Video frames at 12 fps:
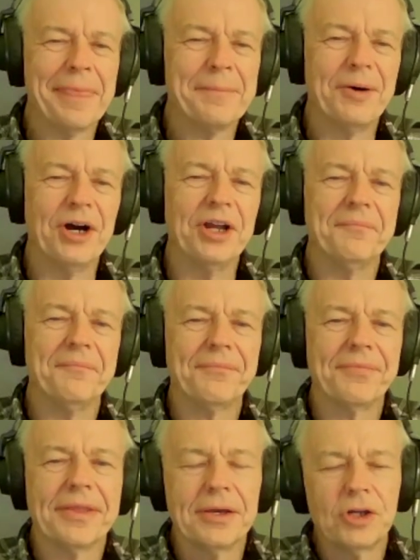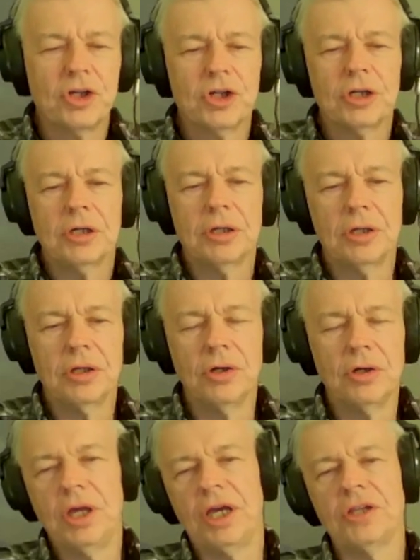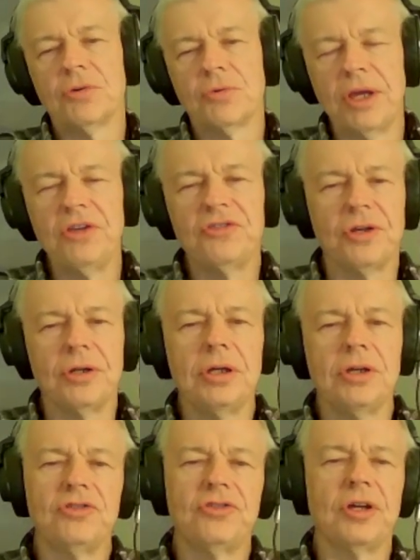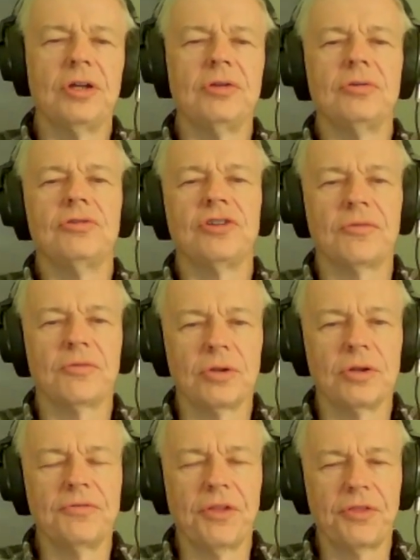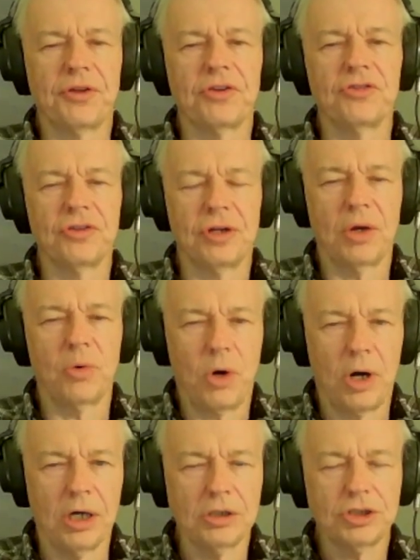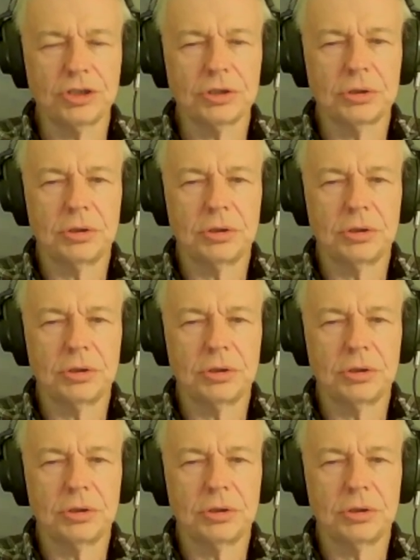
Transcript: But, and the reason is that several of the things that I watch